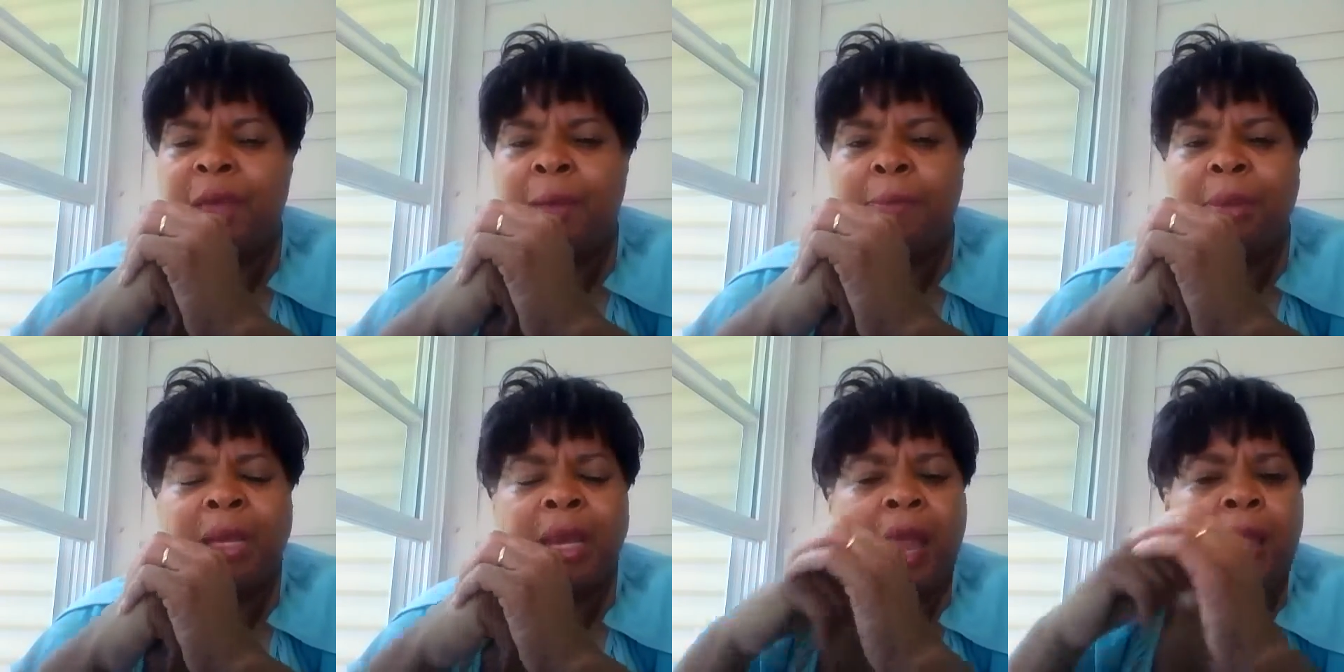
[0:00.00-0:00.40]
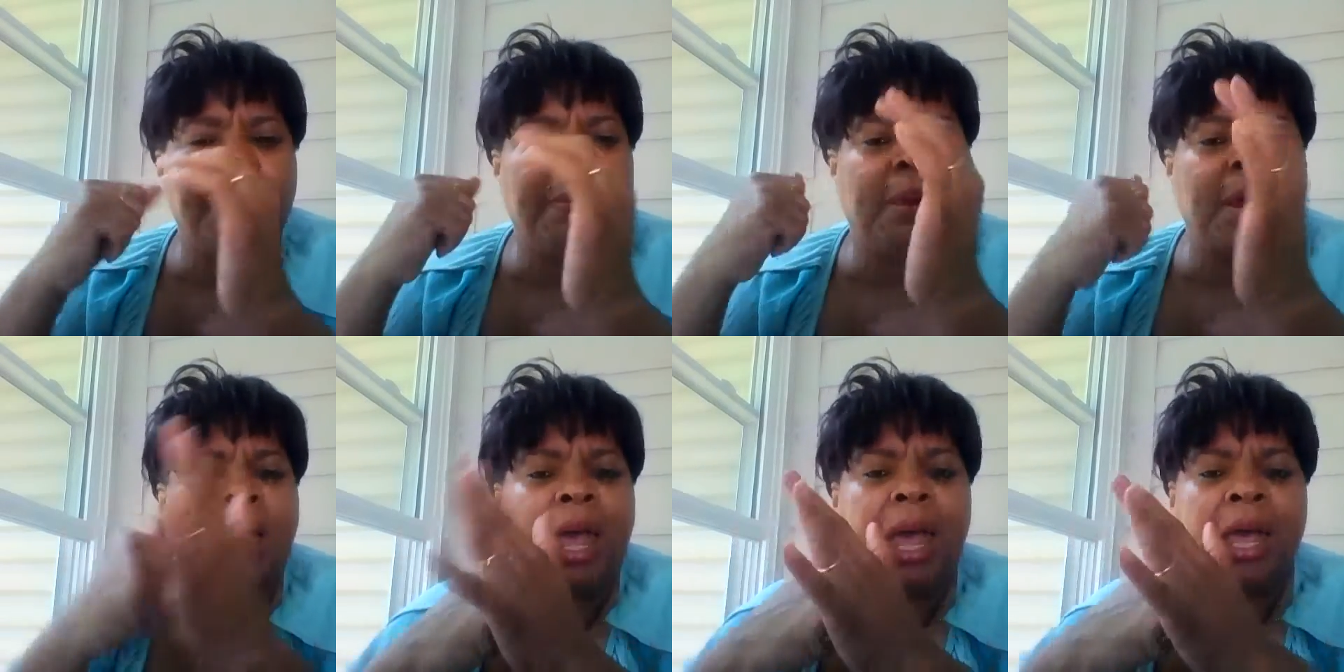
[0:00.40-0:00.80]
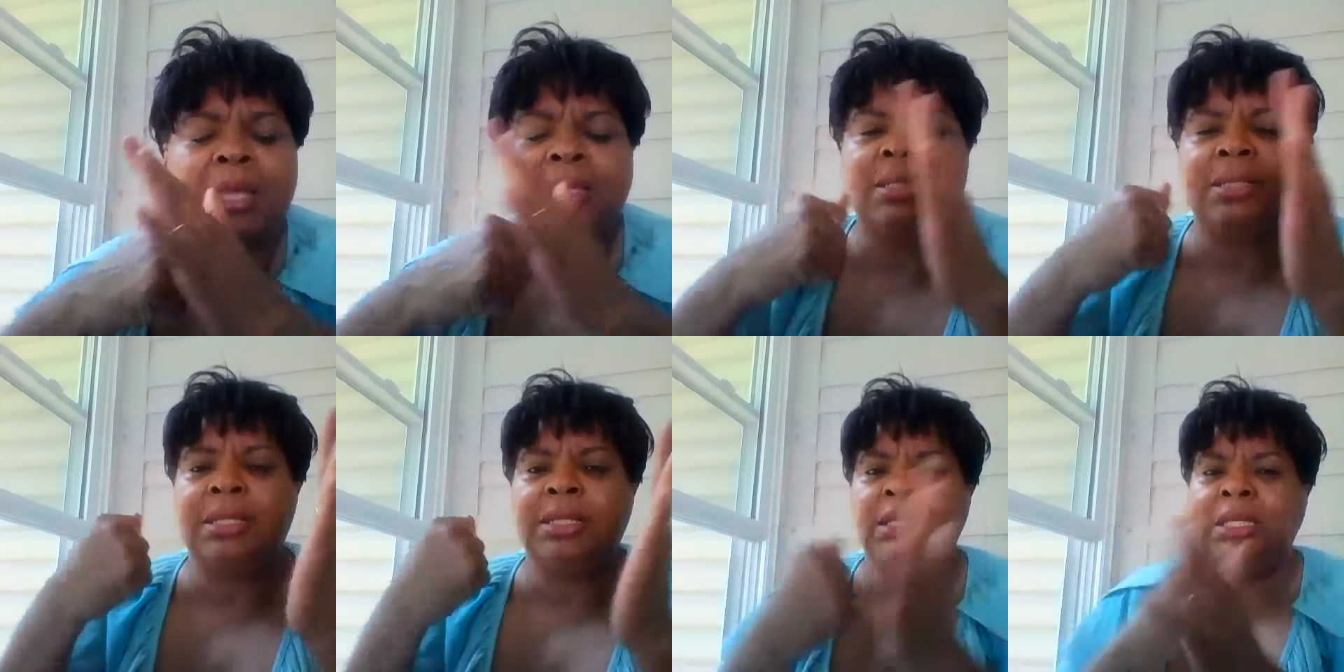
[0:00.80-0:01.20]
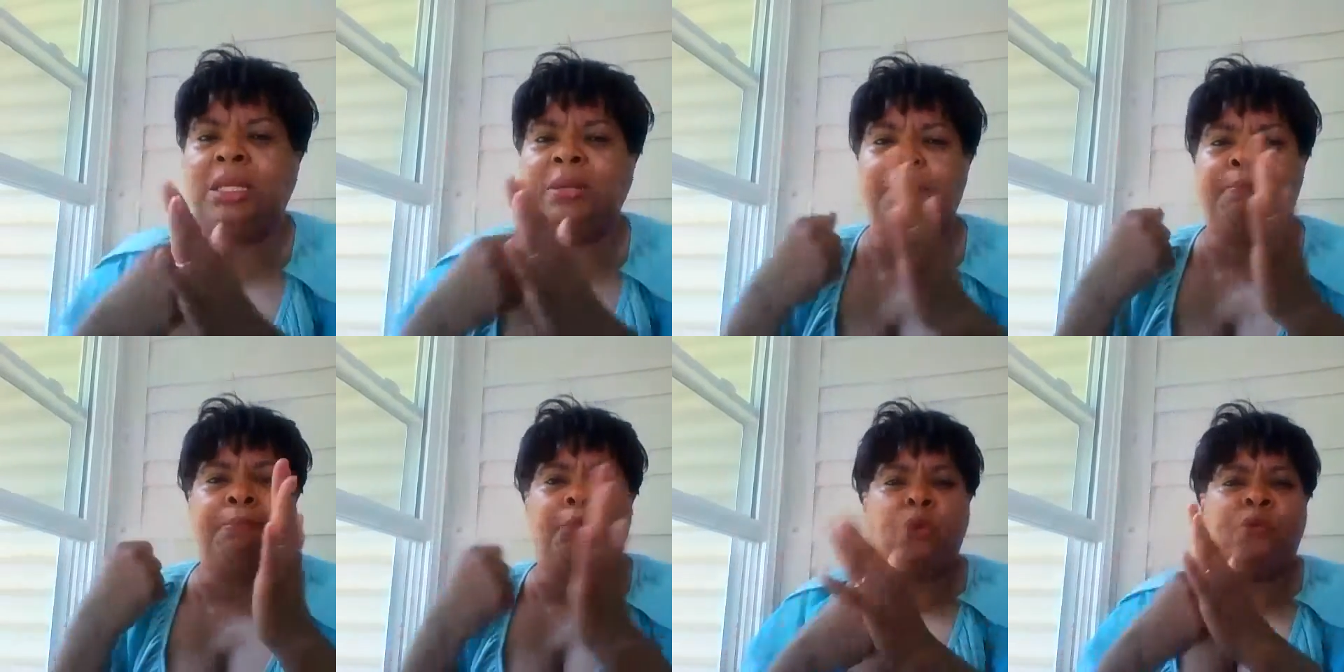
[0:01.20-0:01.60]
I mean, I'm
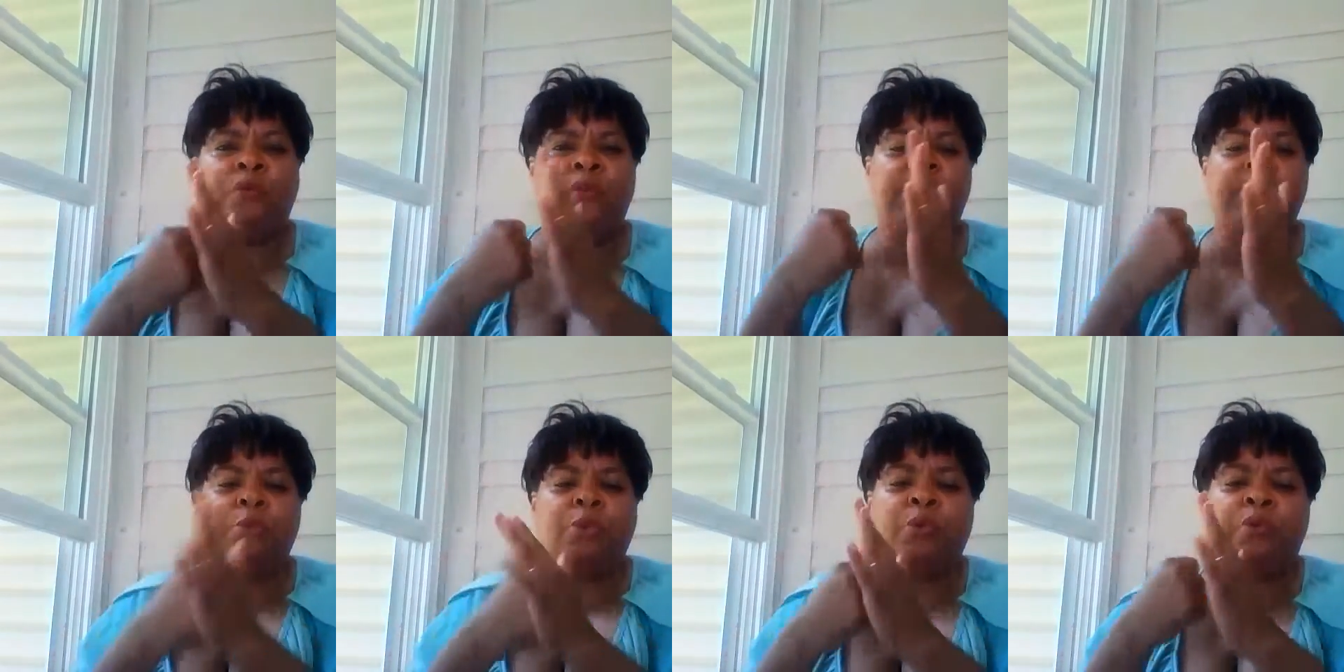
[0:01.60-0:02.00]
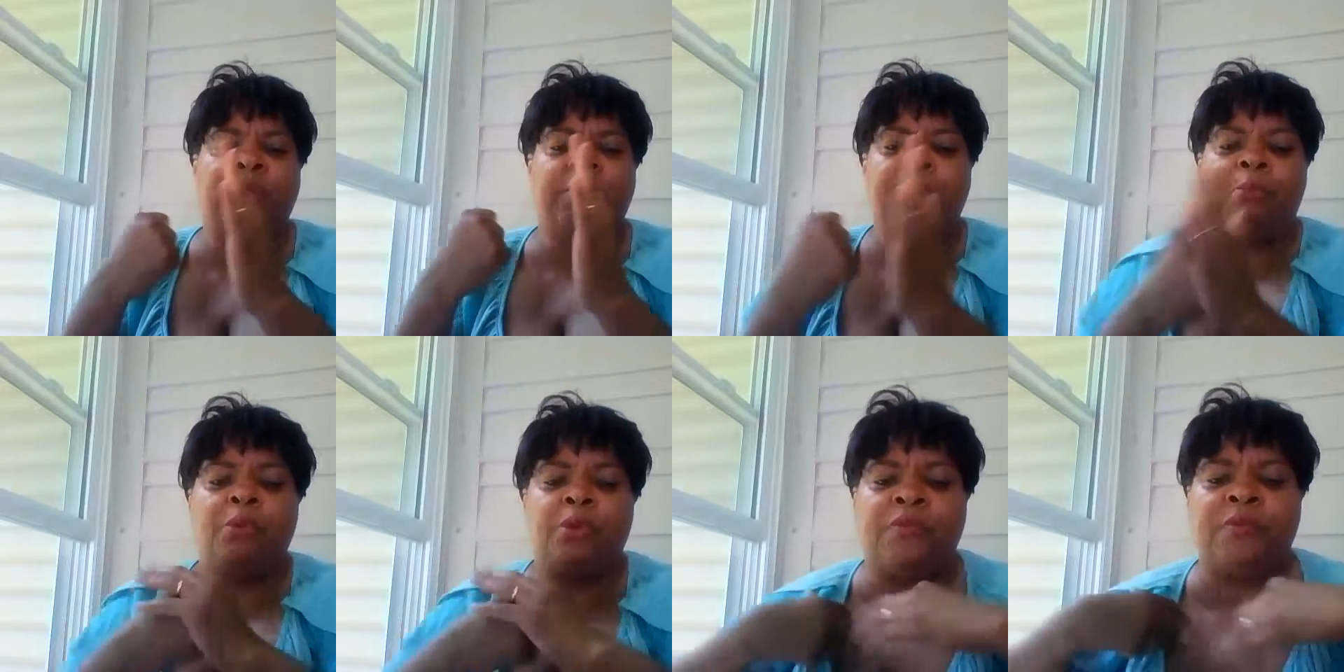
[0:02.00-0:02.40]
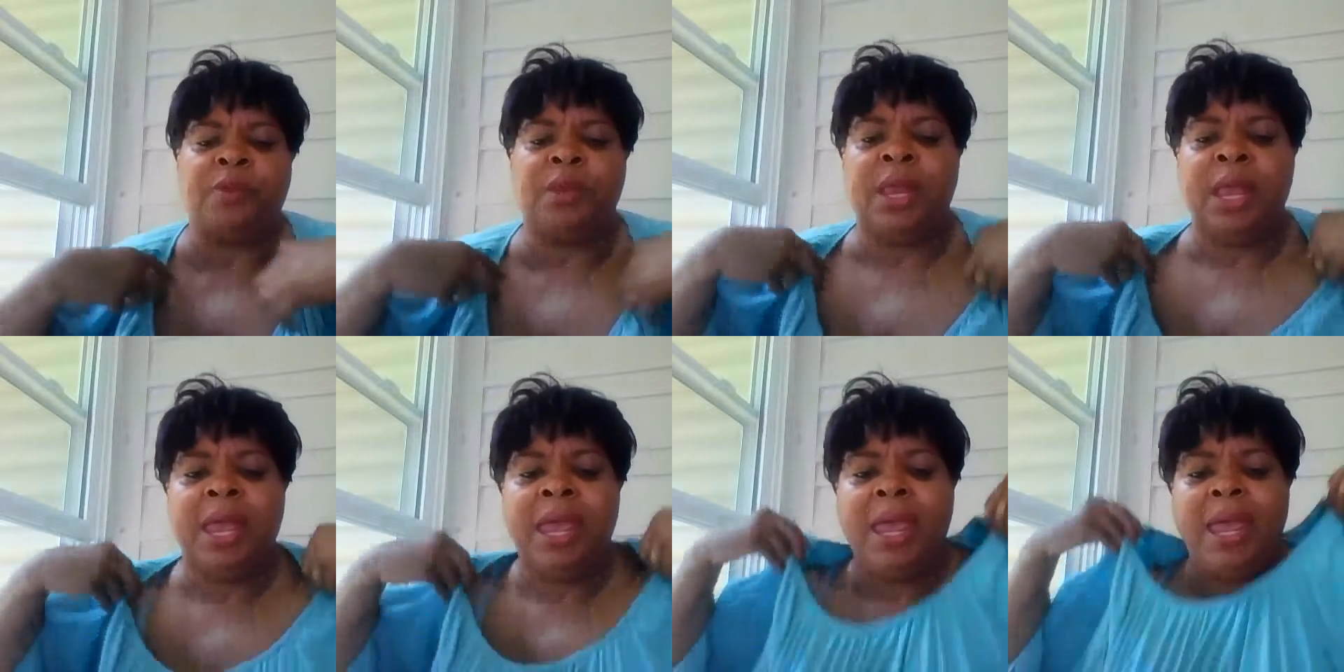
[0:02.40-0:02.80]
constantly moving.